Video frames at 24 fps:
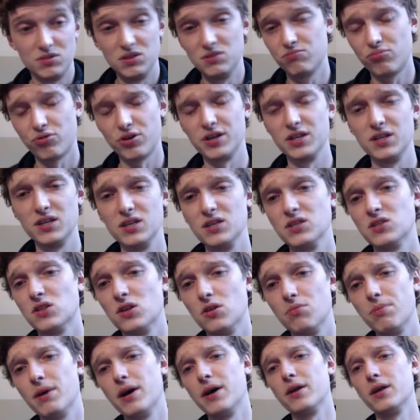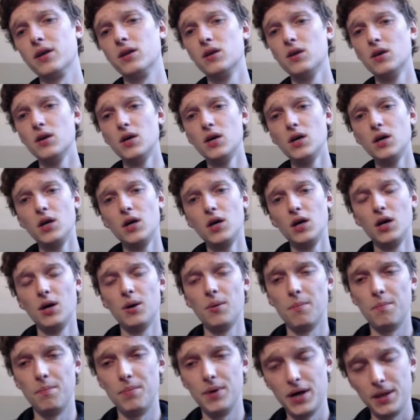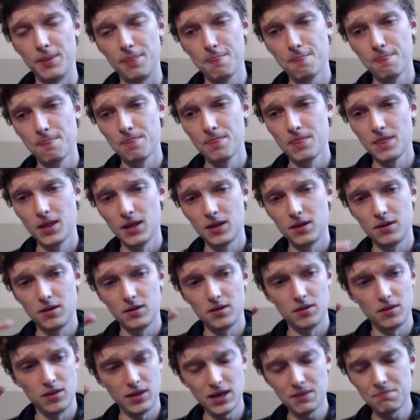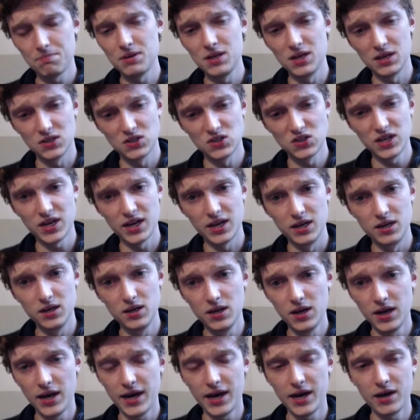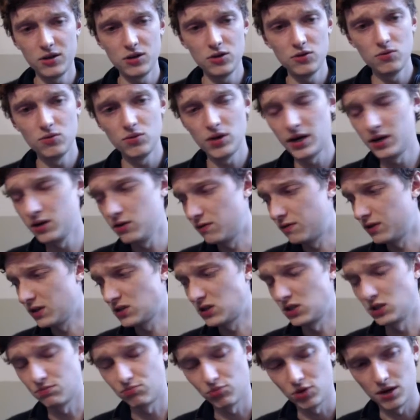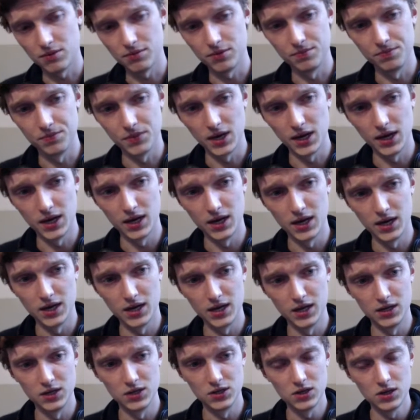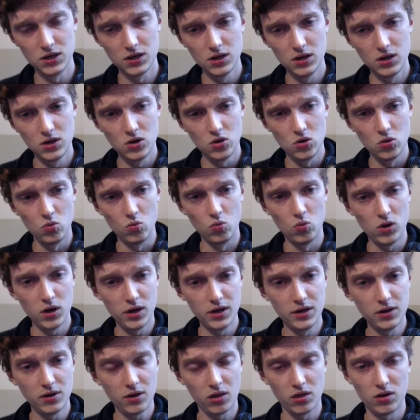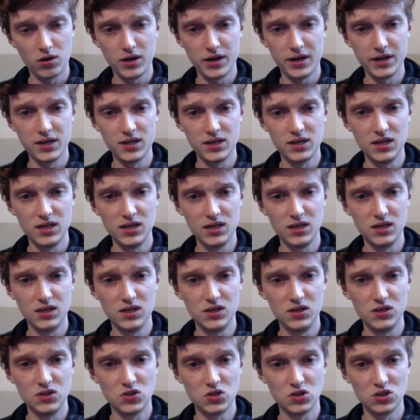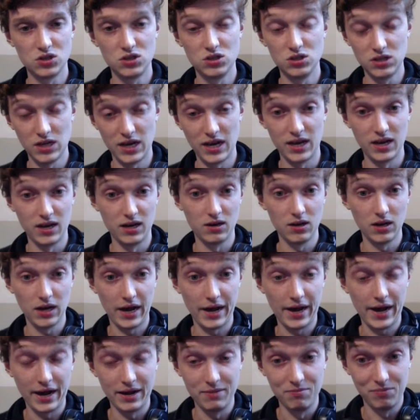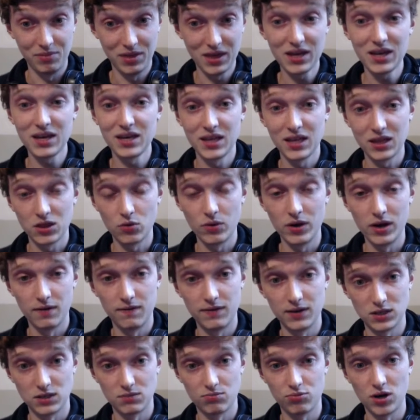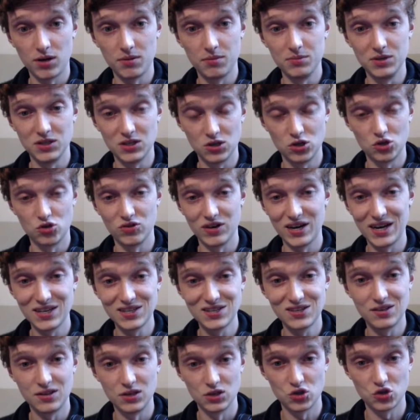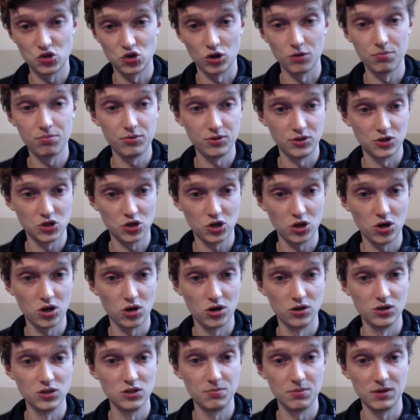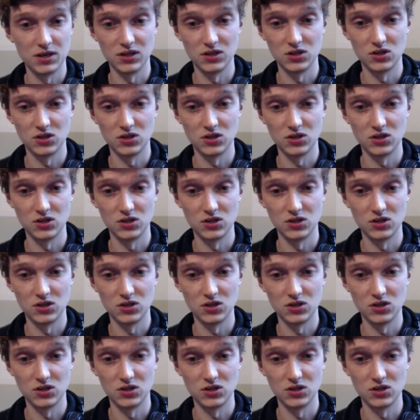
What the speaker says: pretty decent about it. But that being said, how do you fix this problem? And one thought is, and I'm thinking that the way to fix the problem is address the surplus cards, because